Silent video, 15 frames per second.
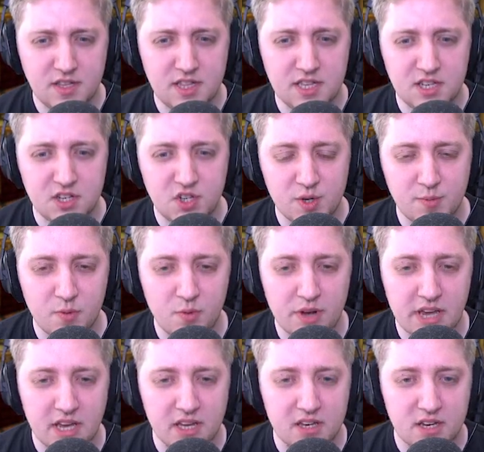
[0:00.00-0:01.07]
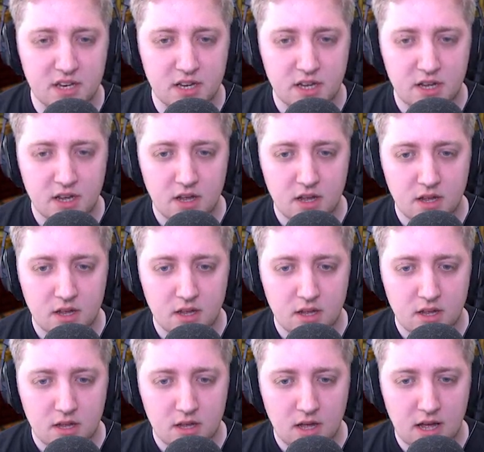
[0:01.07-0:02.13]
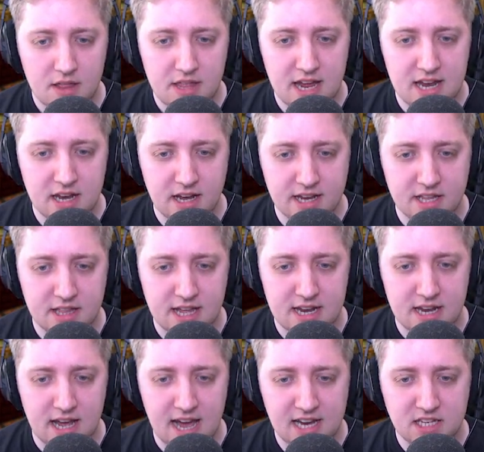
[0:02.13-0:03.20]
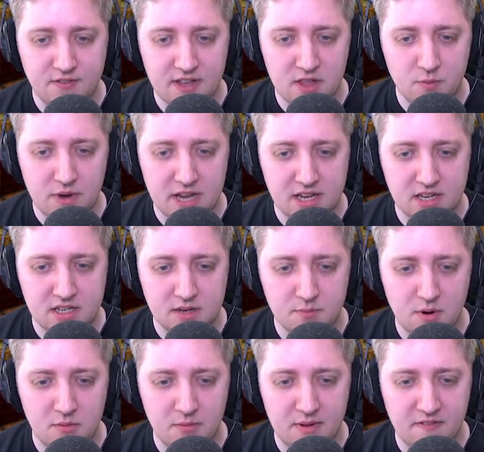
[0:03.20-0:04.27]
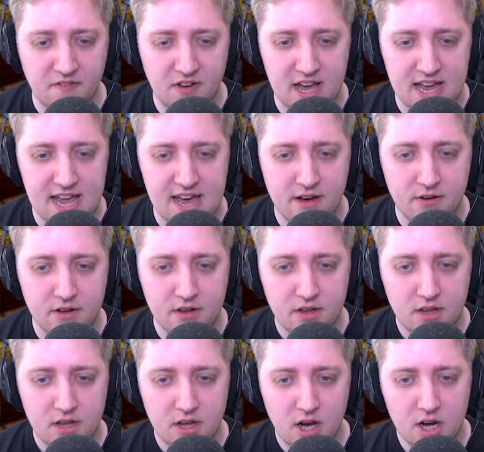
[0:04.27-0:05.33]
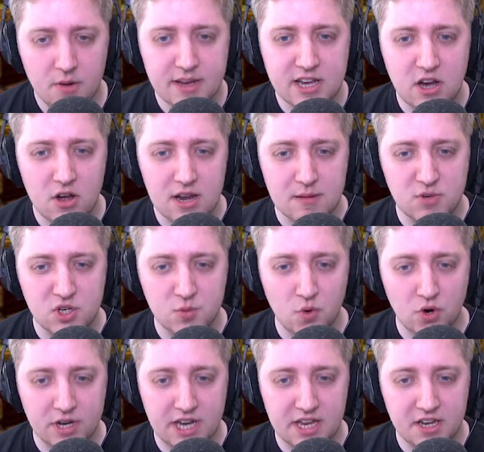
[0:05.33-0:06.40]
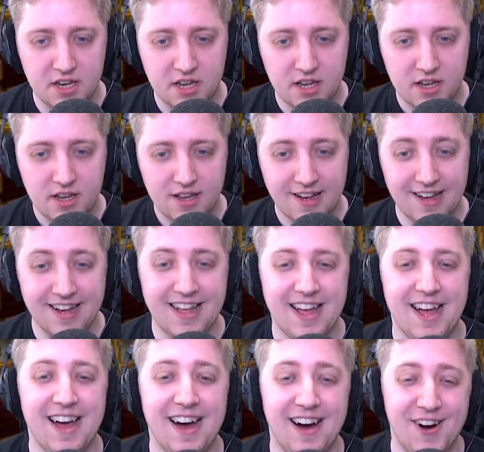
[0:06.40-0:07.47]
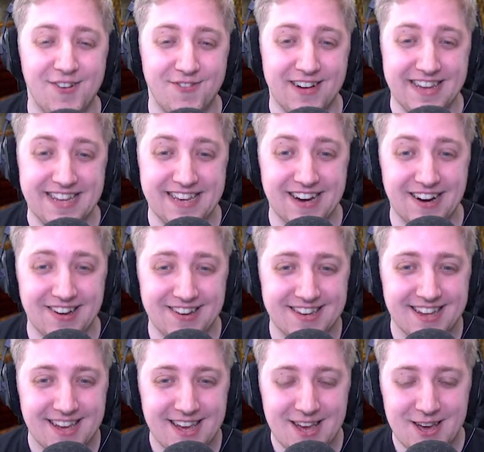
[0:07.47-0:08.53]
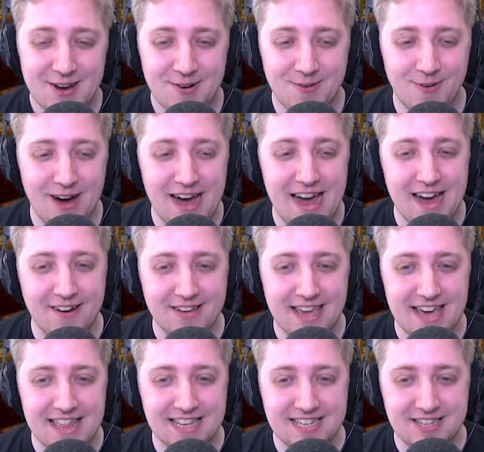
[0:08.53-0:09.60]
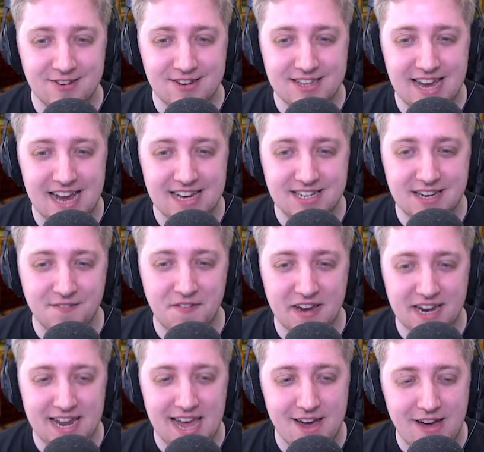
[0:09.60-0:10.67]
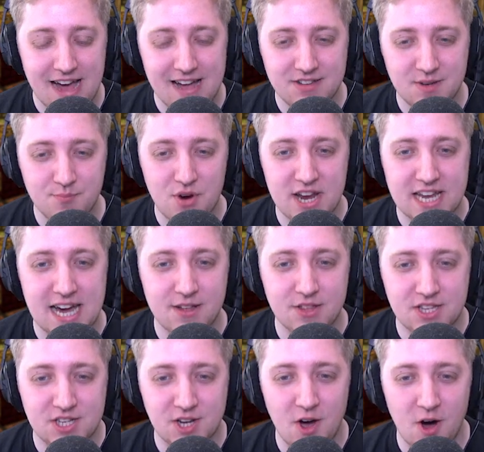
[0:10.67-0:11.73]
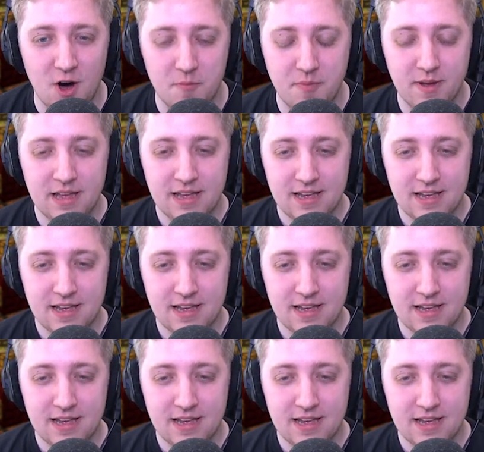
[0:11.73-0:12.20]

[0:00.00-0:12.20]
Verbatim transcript: This is super weird. And then I can then activate the wings and probably fly out. Oh, no, I can't. I'm just walking... Oh my god. Wow, yeah, this dude has actually figured out how to break out the top.